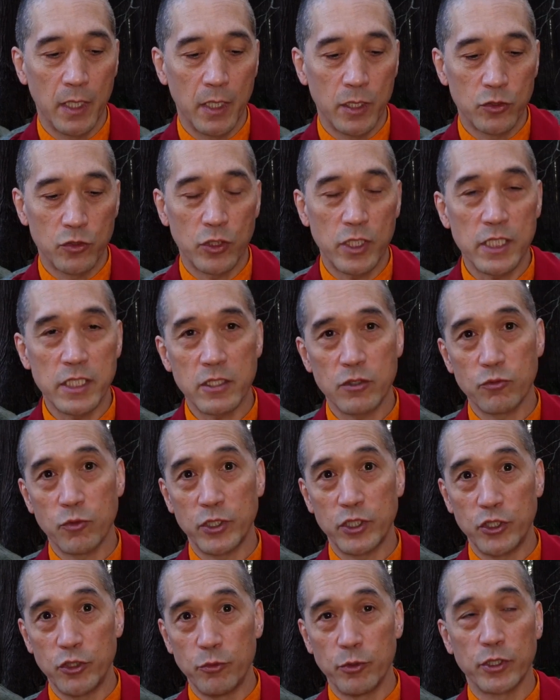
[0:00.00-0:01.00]
So this is
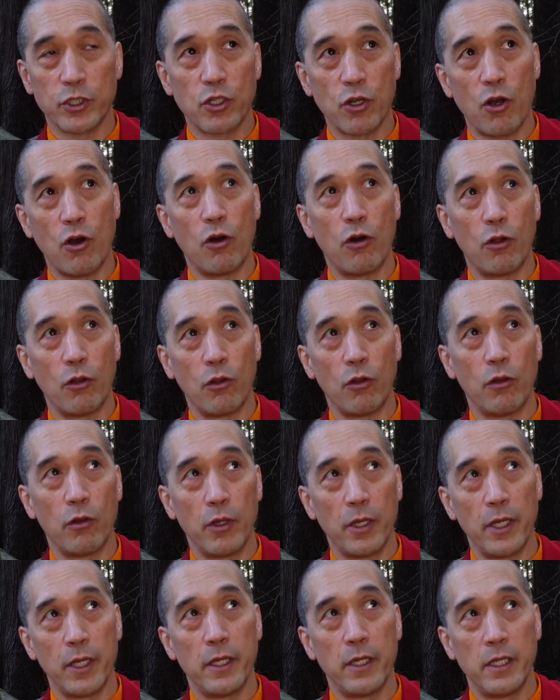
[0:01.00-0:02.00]
what you would call
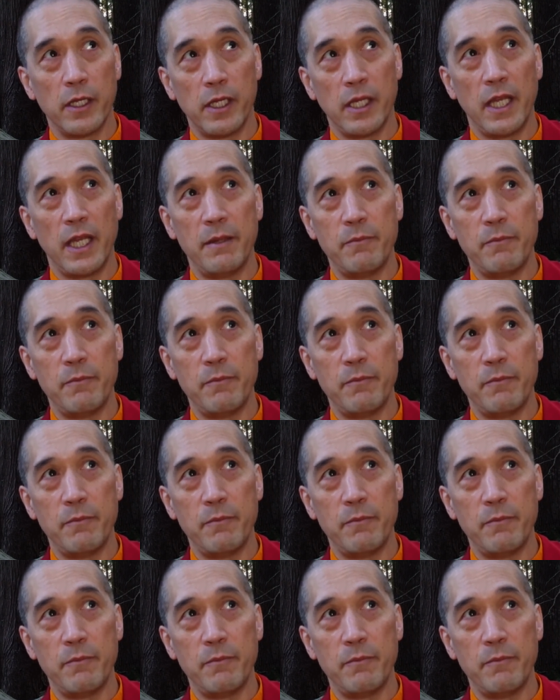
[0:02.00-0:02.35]
a